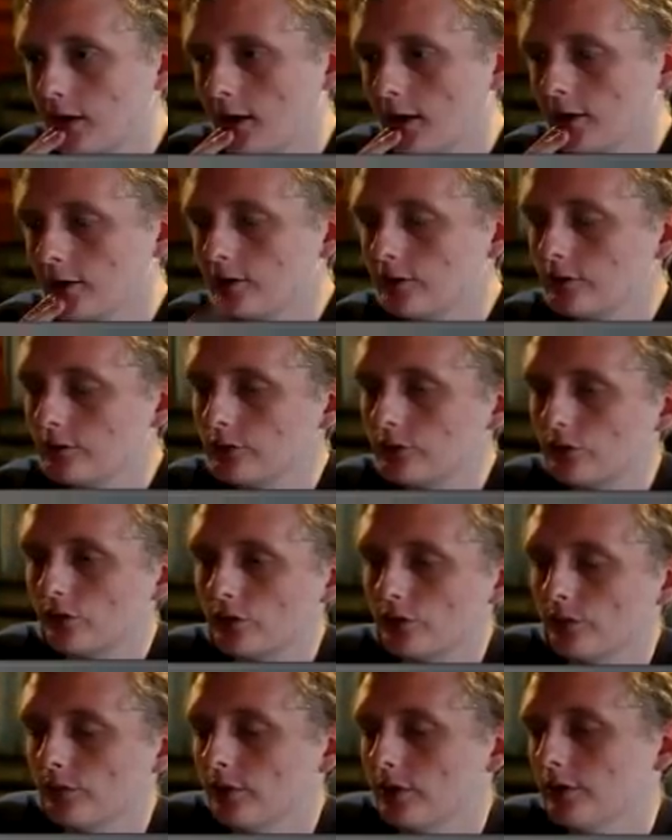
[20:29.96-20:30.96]
kinda
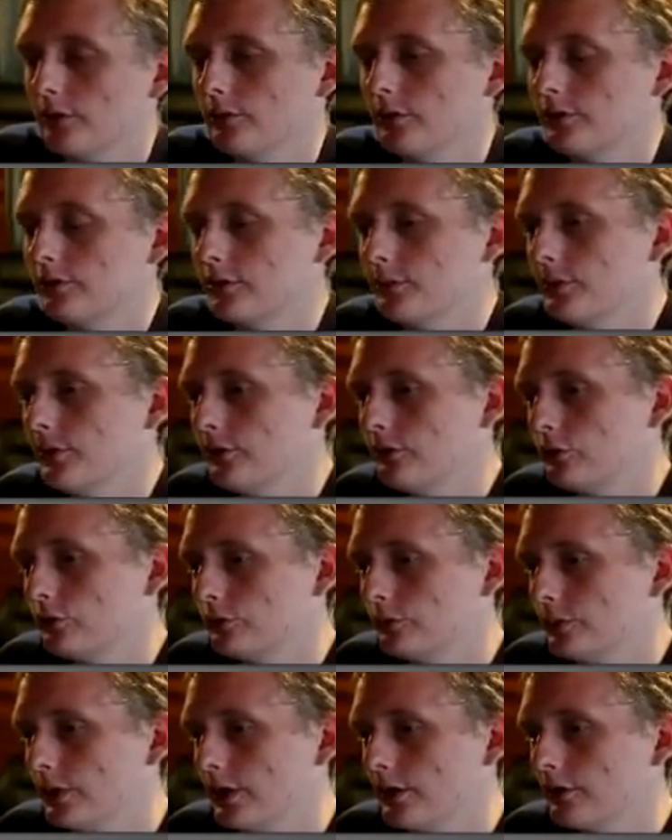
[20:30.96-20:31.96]
useful, but once he plays
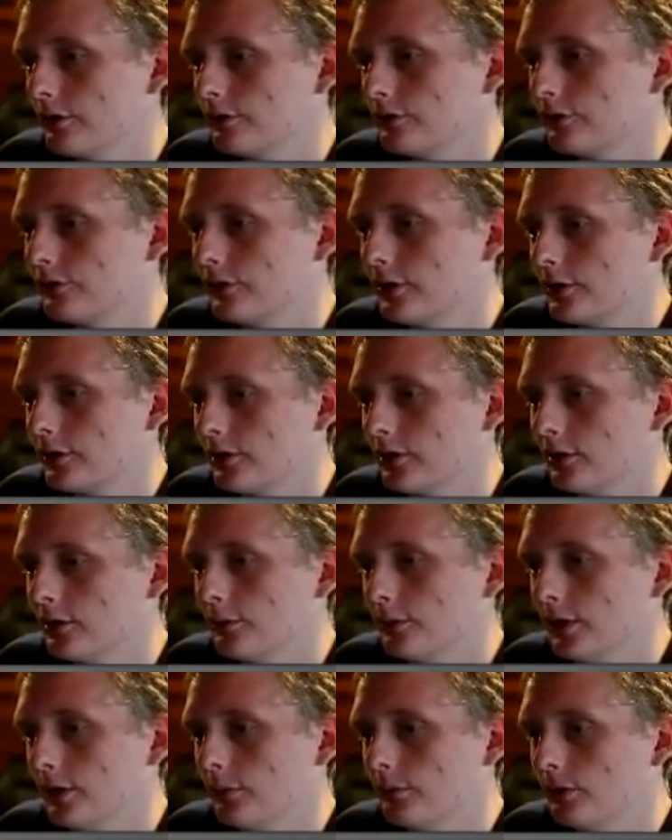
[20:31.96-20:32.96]
with bears, it's not gonna
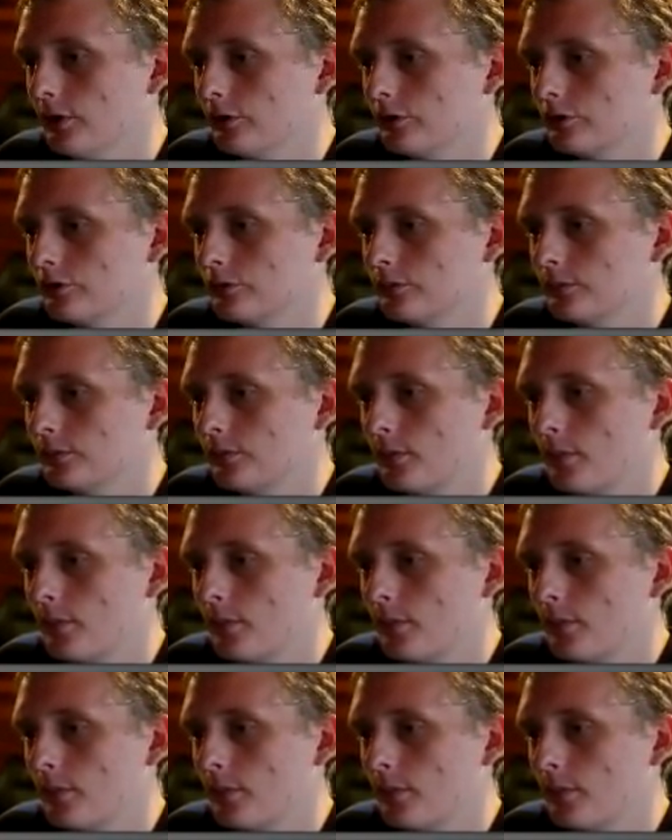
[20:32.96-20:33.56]
help out much.